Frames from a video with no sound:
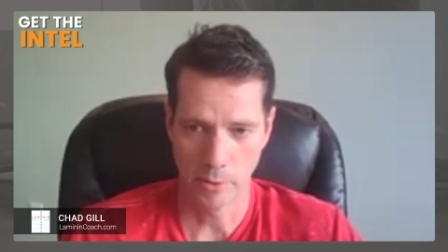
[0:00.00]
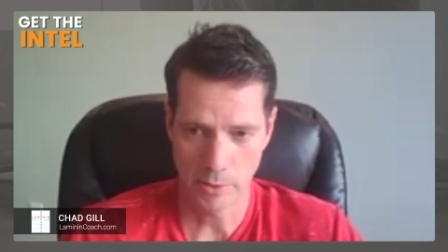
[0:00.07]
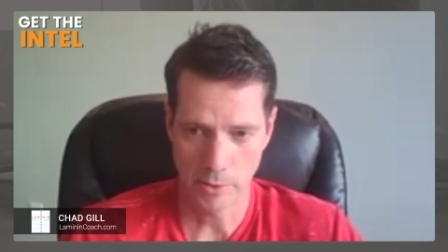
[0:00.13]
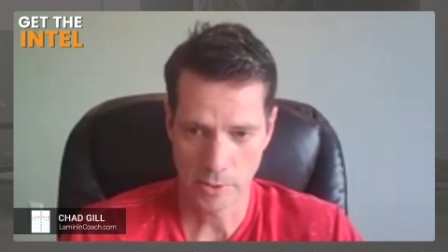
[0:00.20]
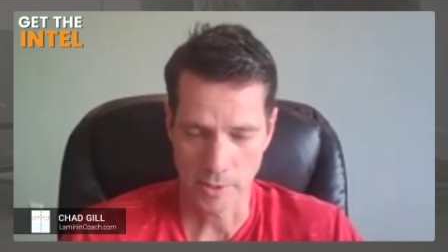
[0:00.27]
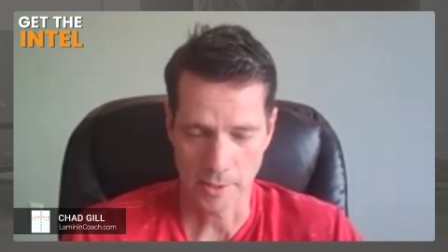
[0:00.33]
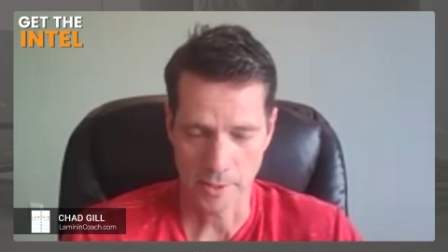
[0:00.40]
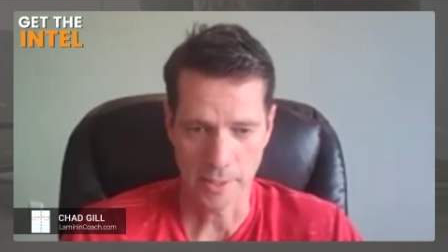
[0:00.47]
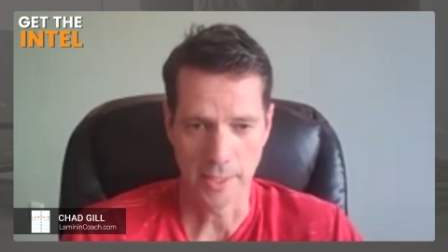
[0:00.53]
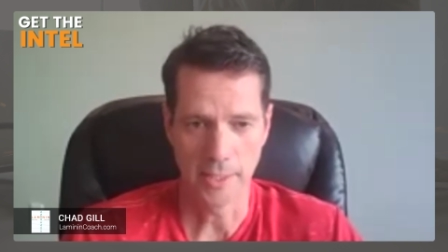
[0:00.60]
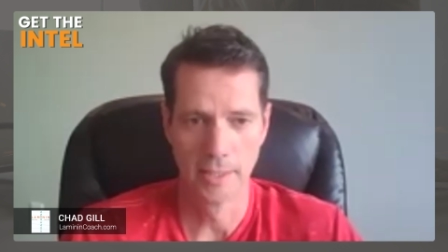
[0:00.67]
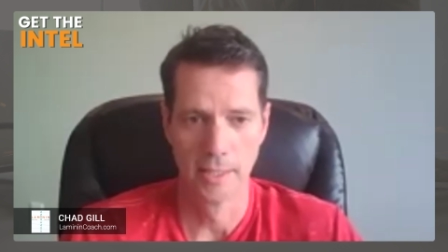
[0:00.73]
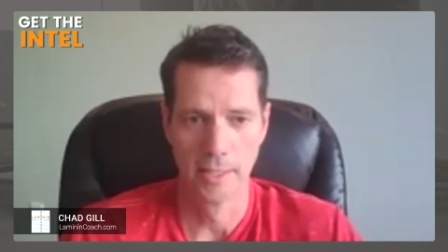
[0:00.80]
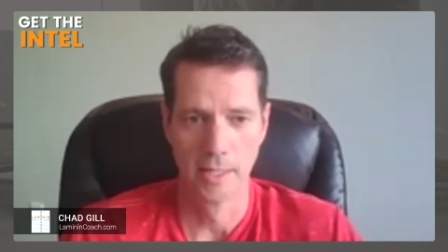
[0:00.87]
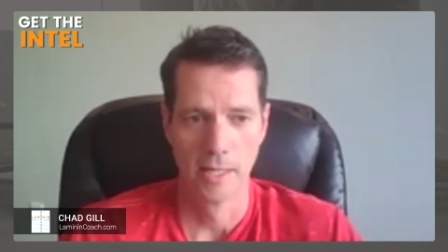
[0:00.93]

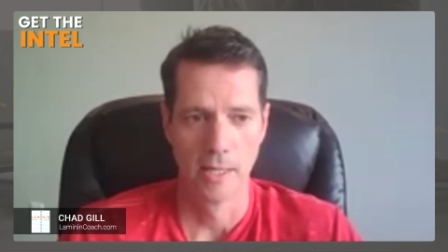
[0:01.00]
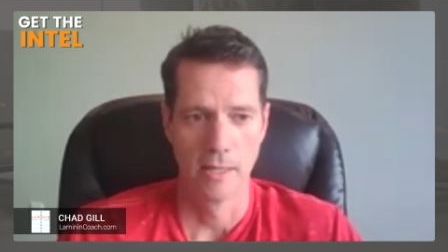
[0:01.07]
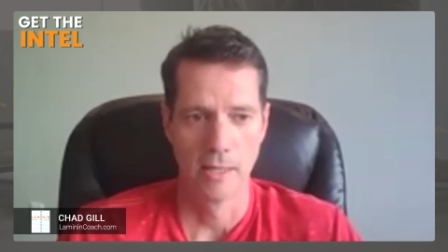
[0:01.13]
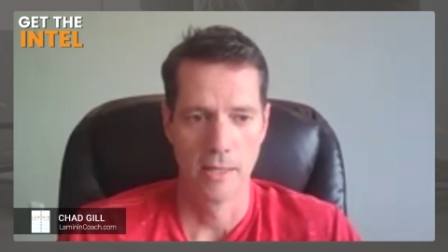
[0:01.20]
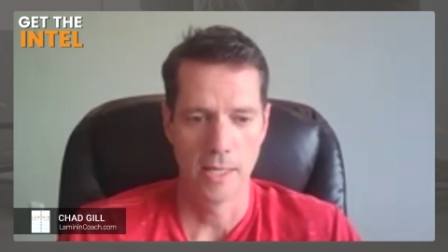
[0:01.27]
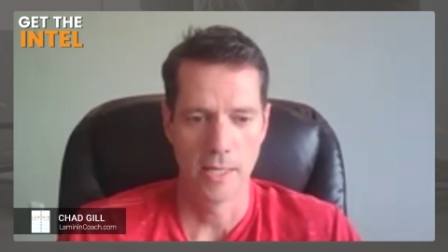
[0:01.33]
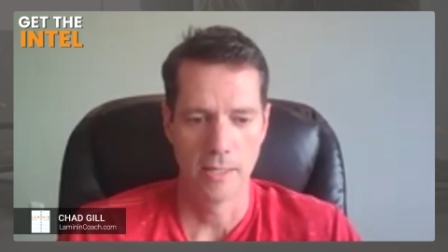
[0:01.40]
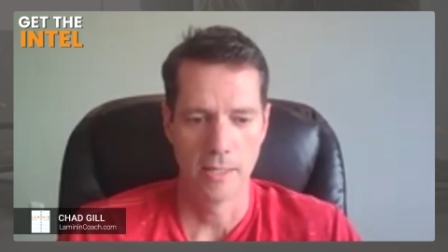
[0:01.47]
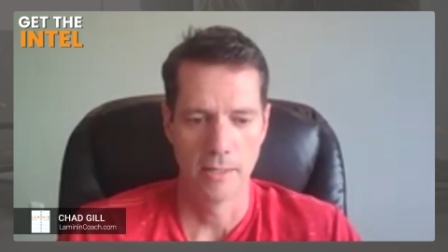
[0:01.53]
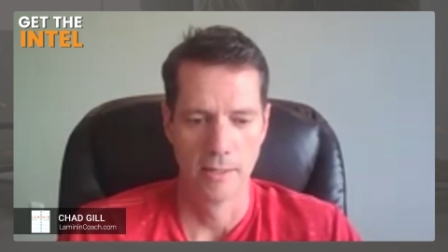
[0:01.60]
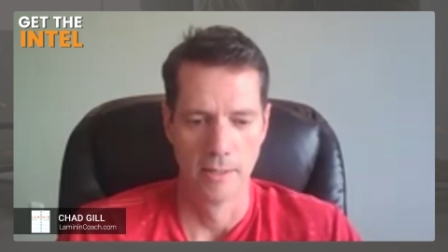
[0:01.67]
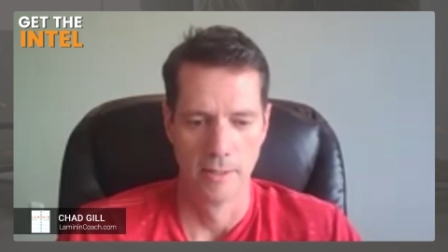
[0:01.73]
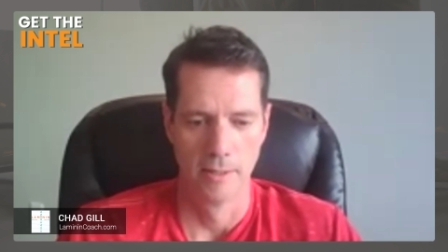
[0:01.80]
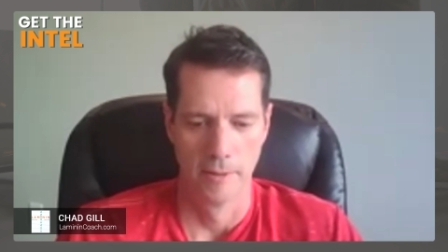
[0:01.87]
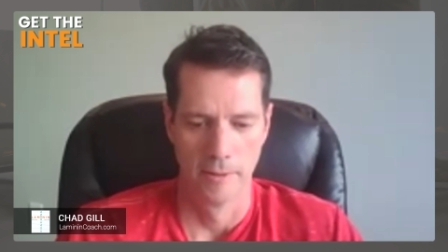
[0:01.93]
personally,
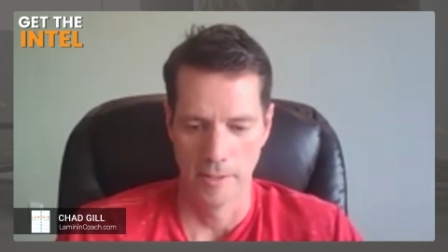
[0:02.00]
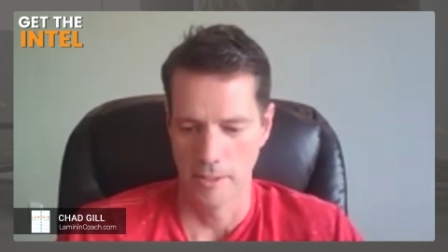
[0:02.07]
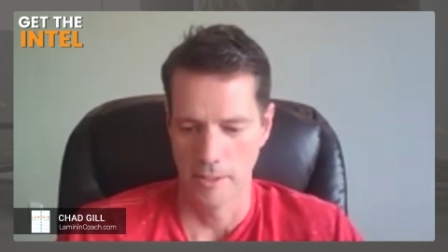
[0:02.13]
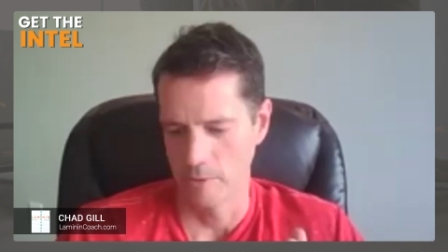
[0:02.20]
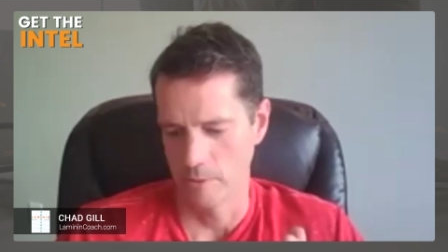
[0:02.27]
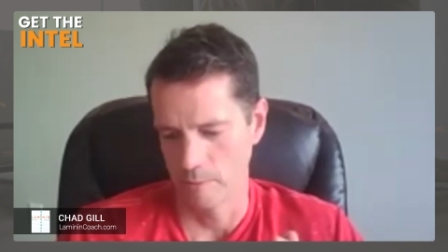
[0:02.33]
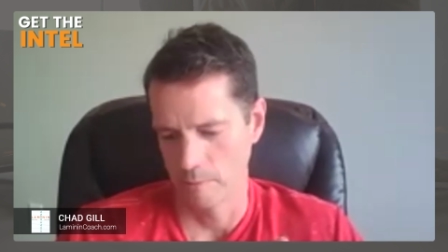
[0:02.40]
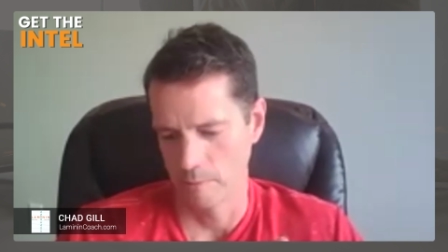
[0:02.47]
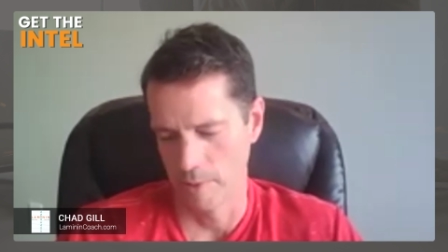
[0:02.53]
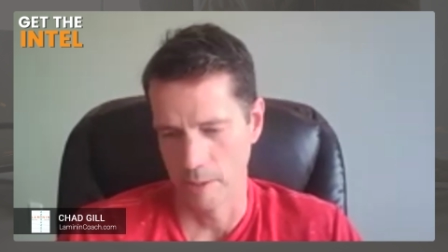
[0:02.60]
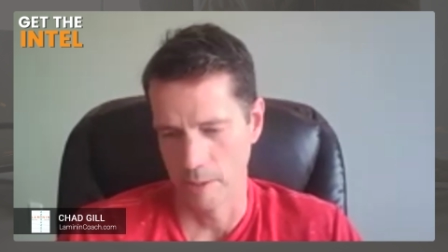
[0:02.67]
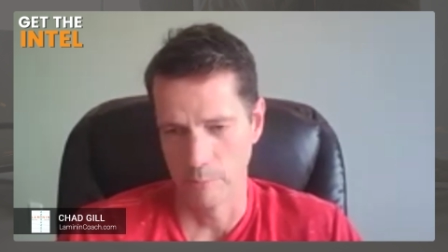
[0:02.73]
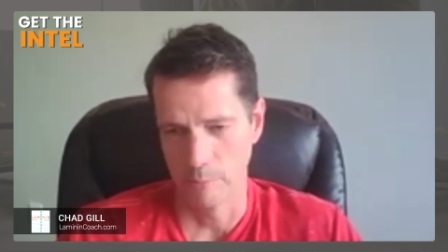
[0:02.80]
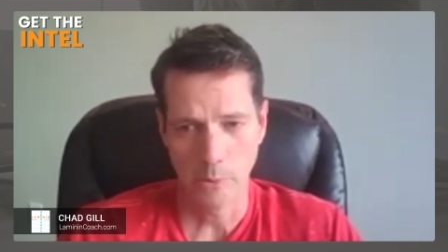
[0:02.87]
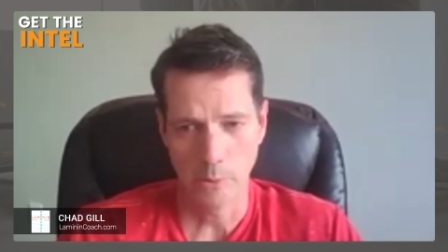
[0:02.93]
then you know, my
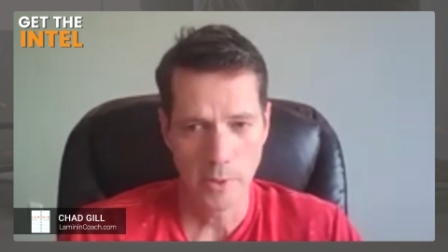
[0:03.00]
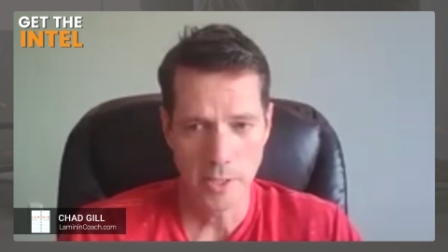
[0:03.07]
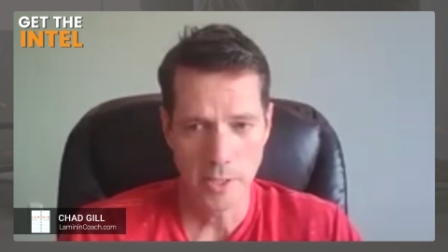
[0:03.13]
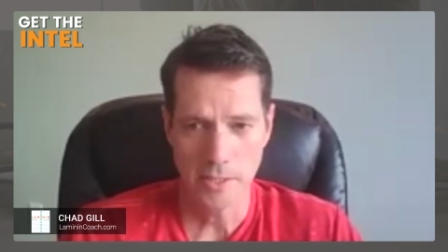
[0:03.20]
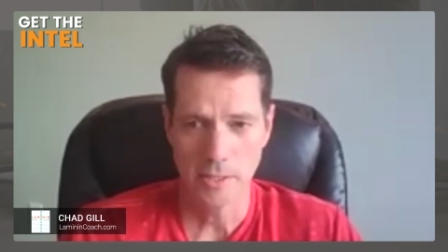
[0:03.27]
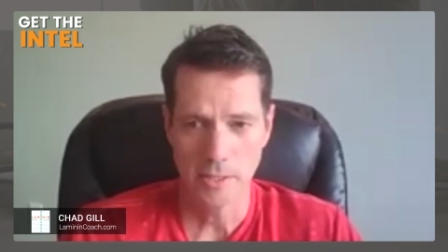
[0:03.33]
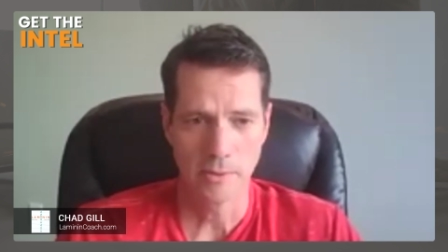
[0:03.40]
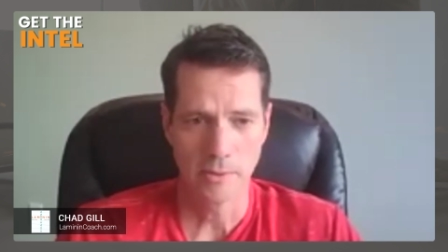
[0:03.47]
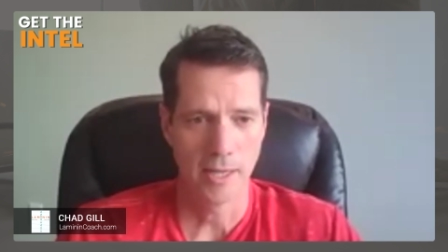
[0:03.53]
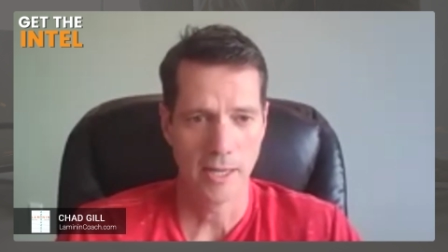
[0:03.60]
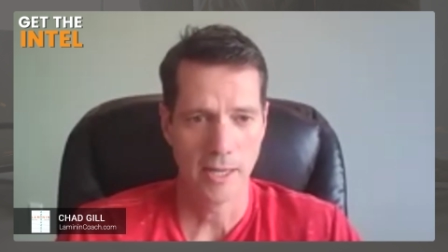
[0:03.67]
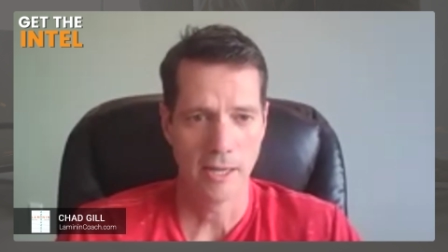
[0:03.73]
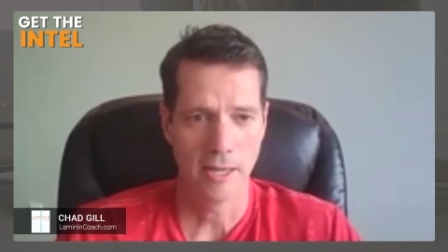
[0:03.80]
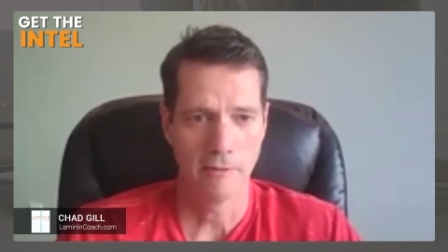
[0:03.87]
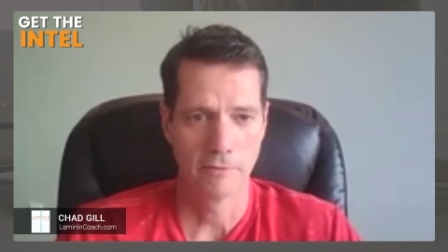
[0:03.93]
employees don't
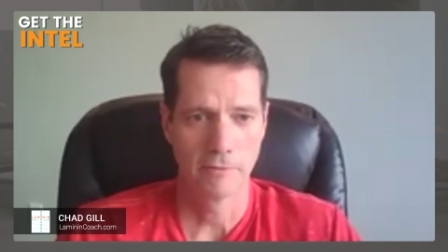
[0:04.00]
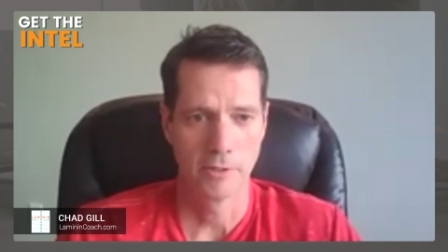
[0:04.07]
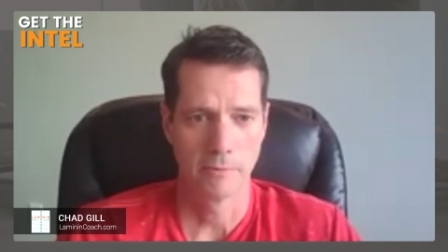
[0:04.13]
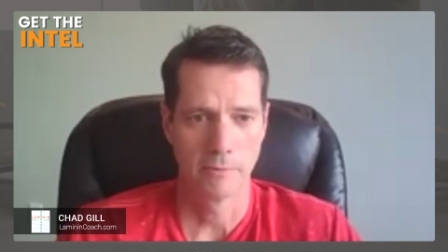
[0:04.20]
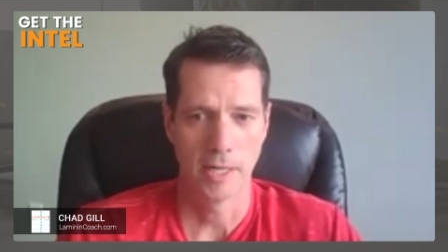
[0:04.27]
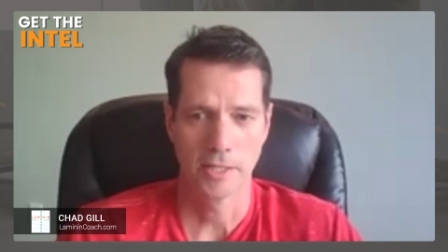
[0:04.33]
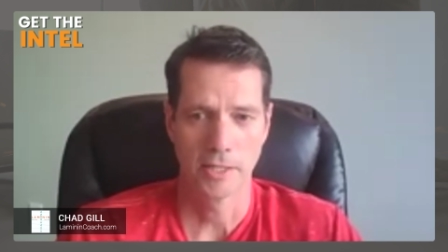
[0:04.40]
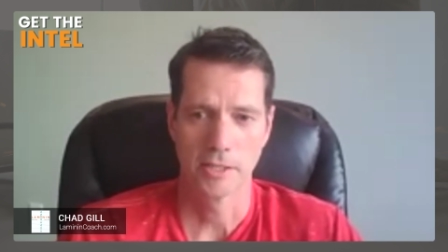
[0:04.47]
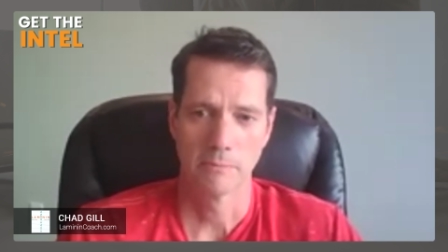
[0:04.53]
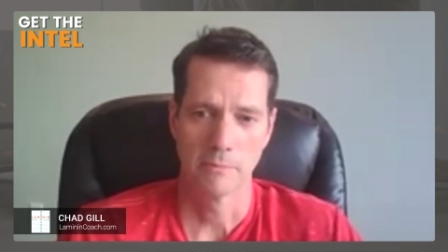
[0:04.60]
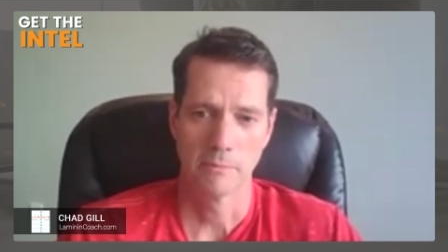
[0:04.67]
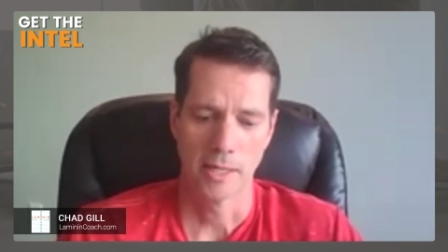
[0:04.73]
have direction.